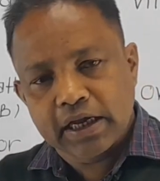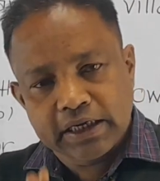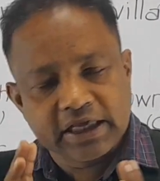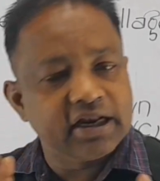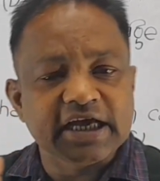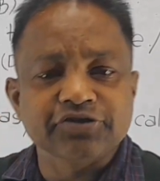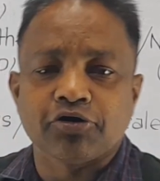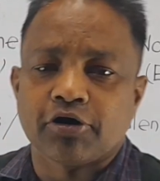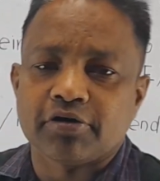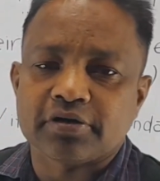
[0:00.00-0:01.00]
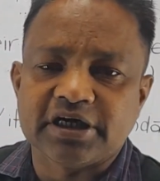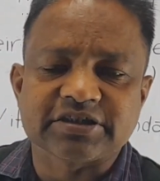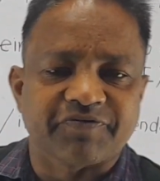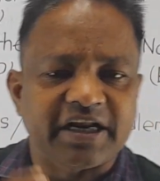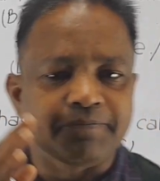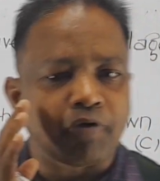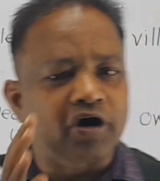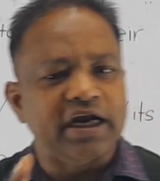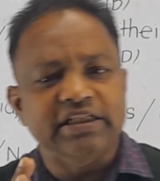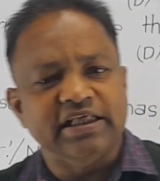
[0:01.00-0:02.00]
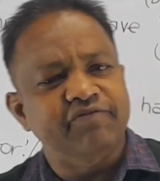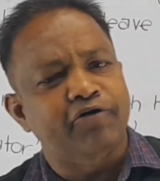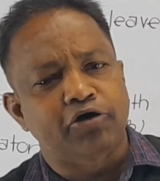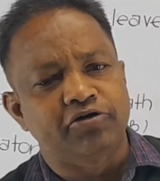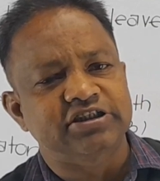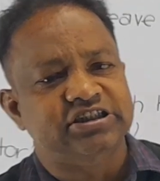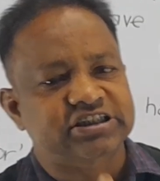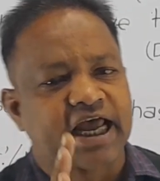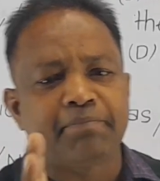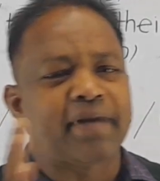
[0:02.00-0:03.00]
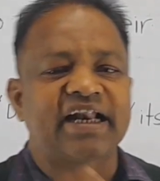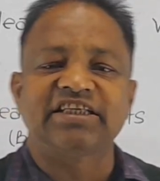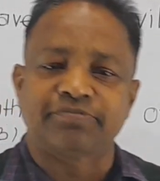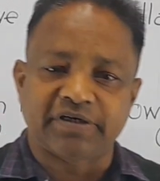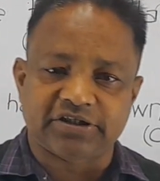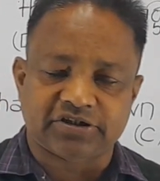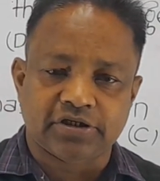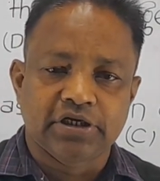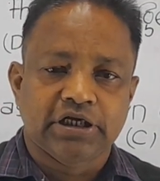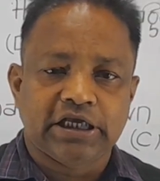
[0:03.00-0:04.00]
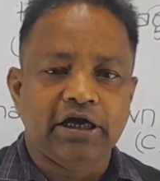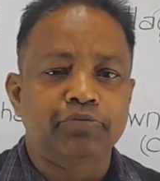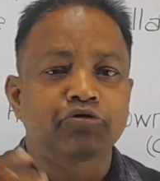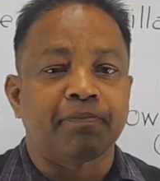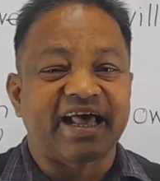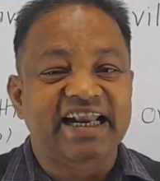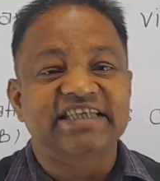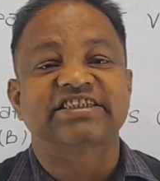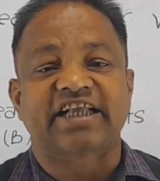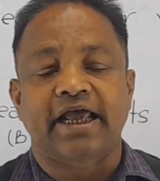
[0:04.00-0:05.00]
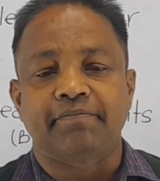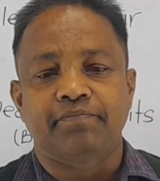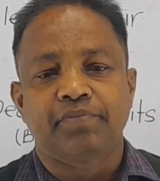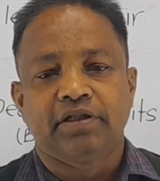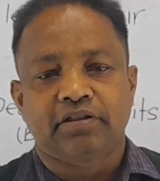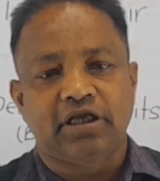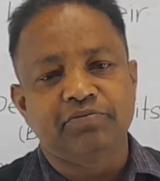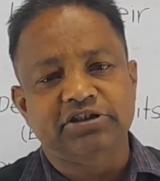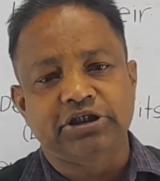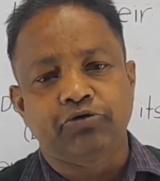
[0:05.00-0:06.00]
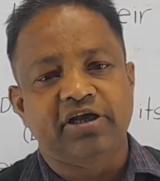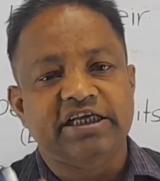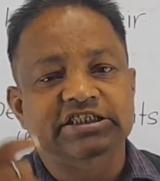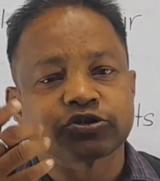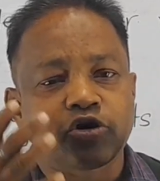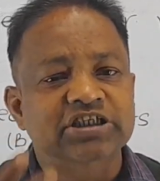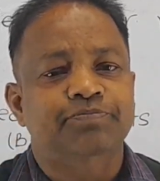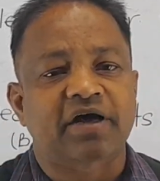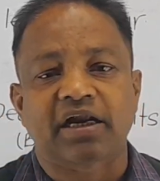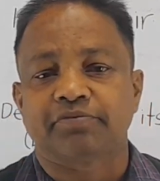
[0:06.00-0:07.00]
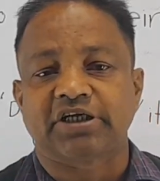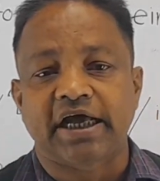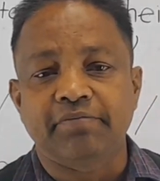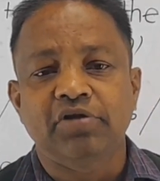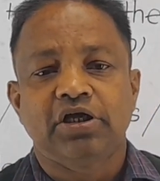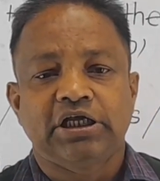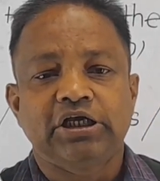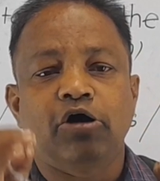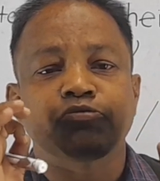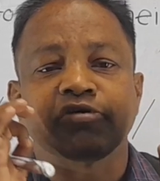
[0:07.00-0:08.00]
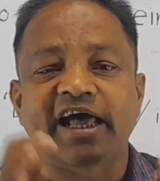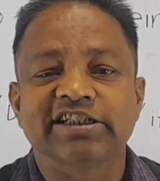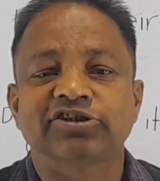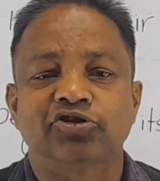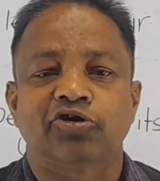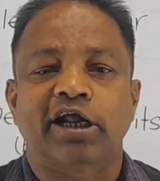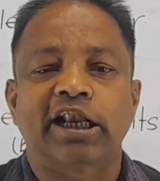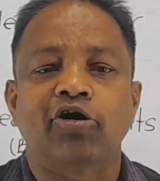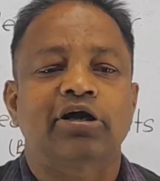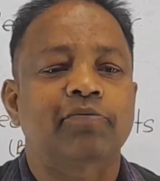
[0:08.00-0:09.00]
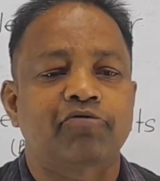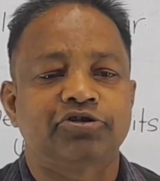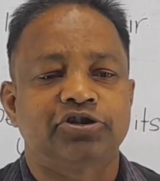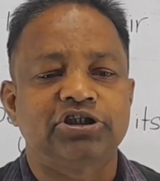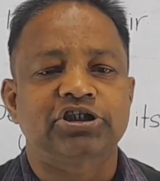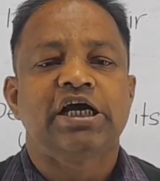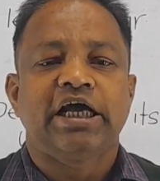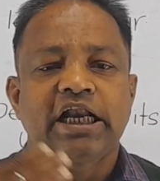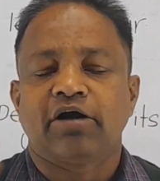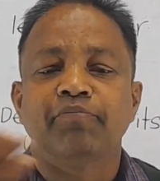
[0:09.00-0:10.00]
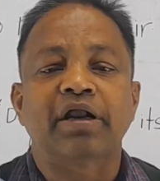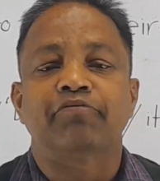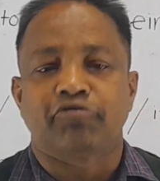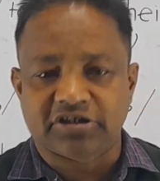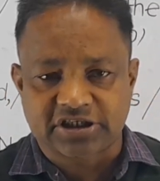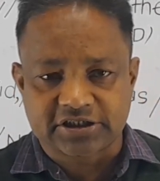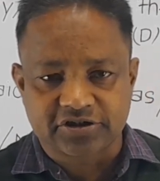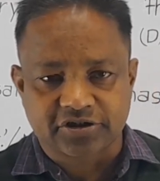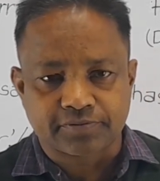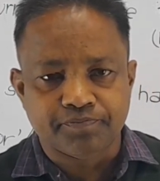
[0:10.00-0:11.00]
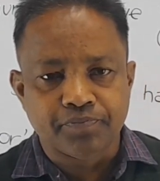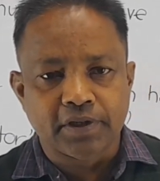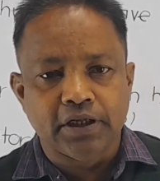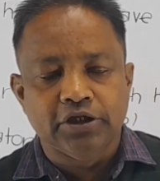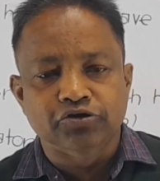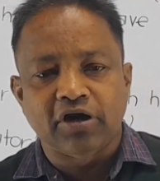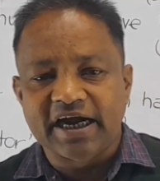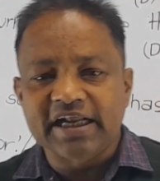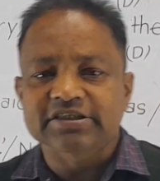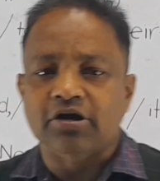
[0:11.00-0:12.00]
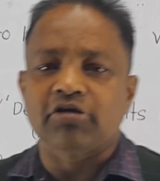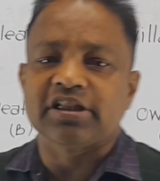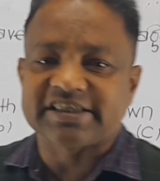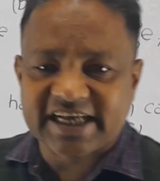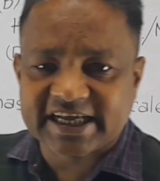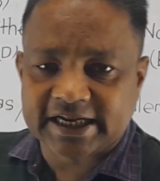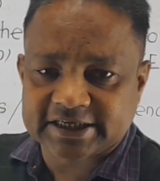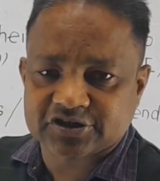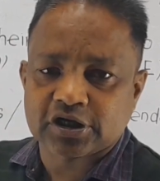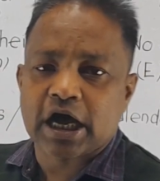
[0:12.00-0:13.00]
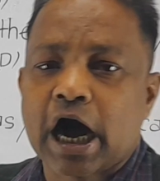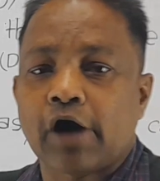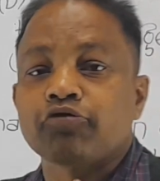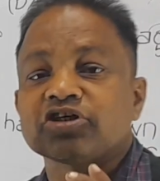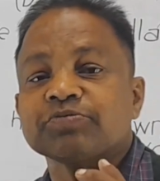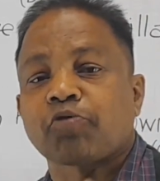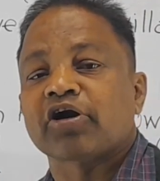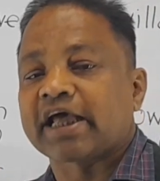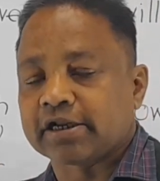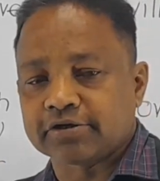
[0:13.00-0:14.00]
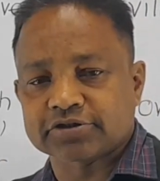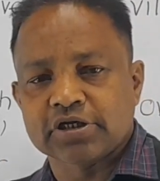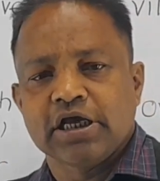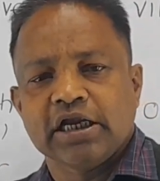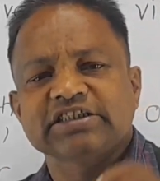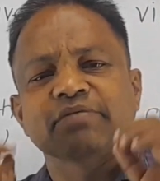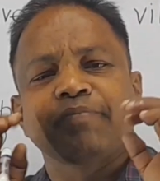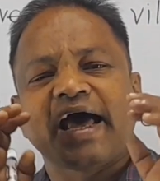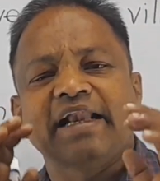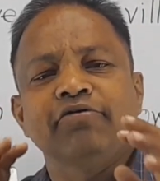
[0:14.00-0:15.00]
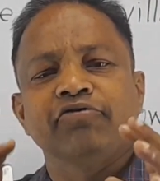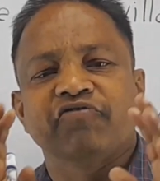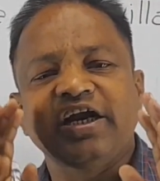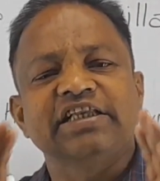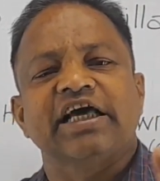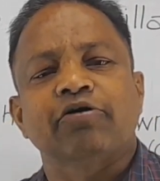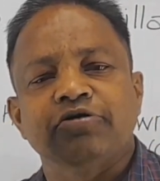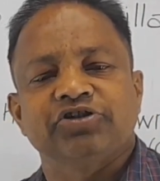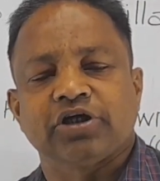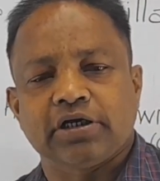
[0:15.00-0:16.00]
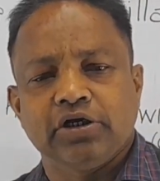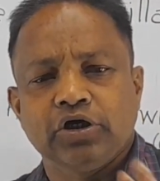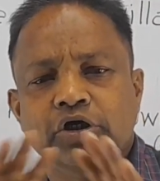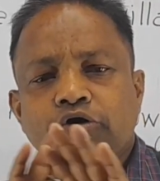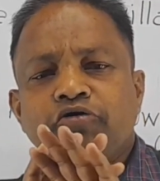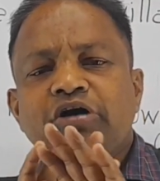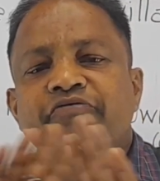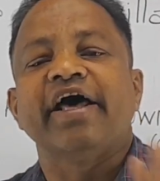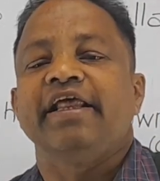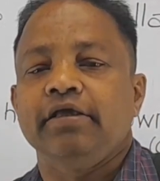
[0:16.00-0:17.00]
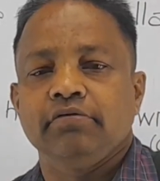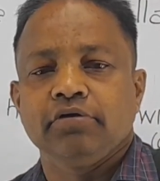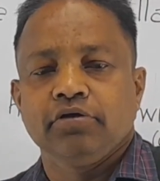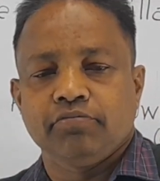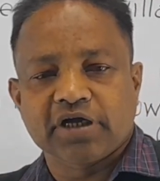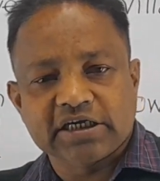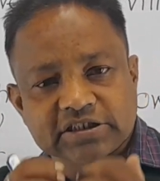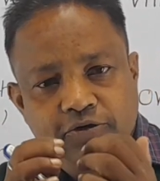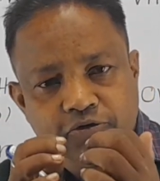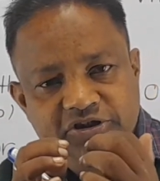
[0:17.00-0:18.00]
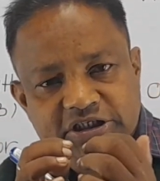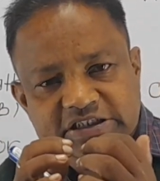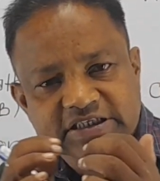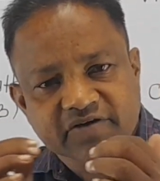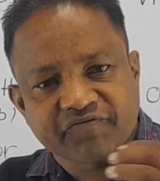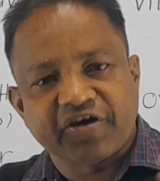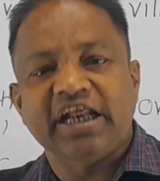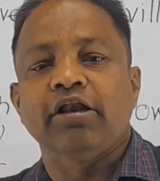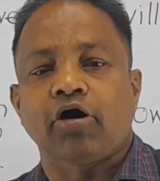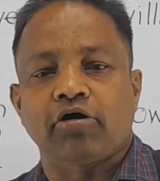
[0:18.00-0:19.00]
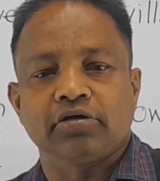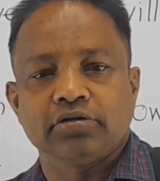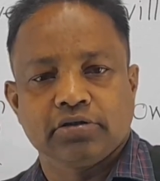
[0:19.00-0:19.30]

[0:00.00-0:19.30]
Dear guys, it is a very important thing for you is time management. You have to manage time. That means during a short span of time, you have to answer a lot of questions, a number of questions. So let us learn the techniques, how to spot errors. Let's say when you read the question, don't worry because the questions are very long.